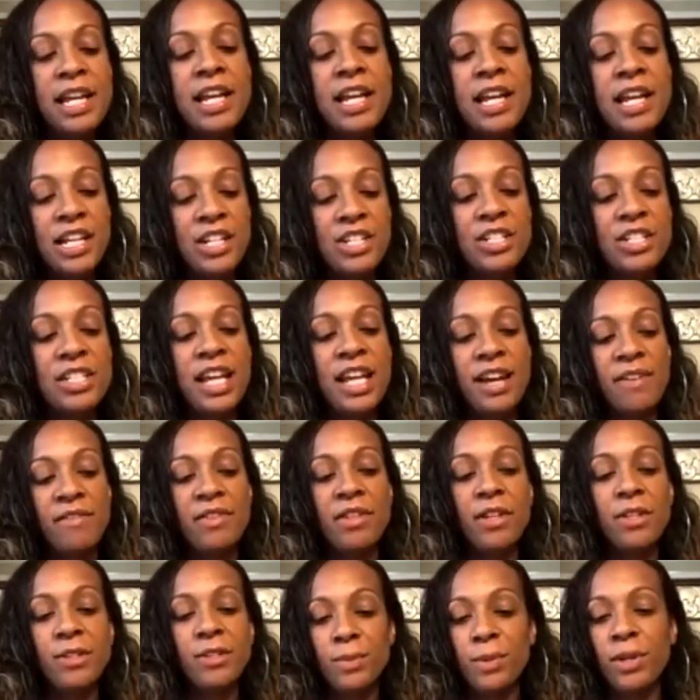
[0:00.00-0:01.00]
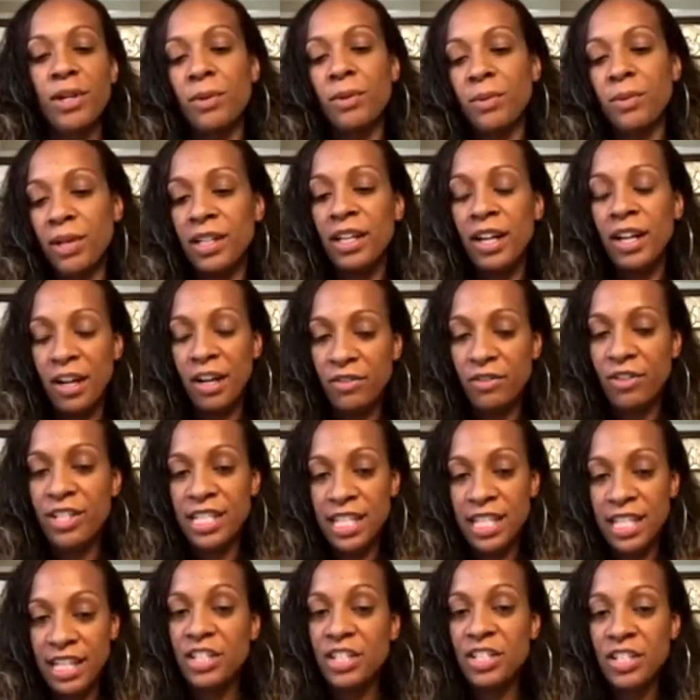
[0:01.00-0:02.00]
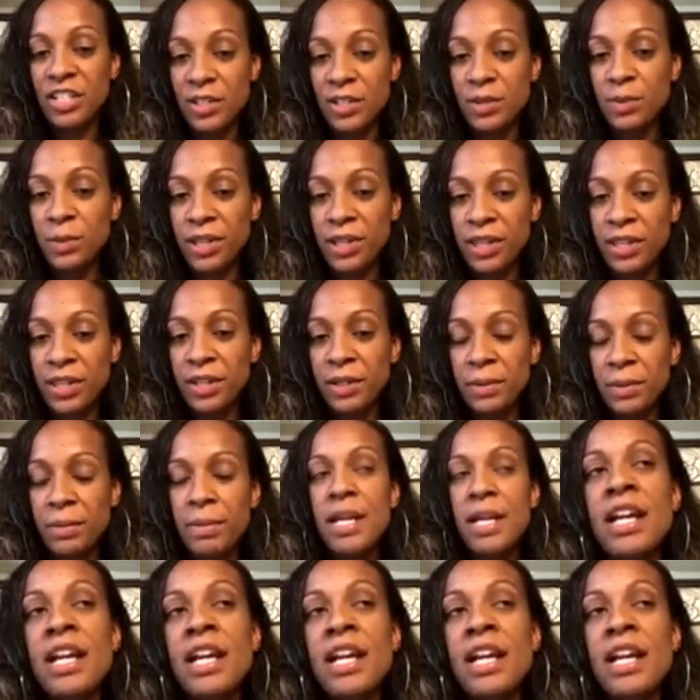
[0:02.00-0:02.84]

and just having those one-on-one conversations with them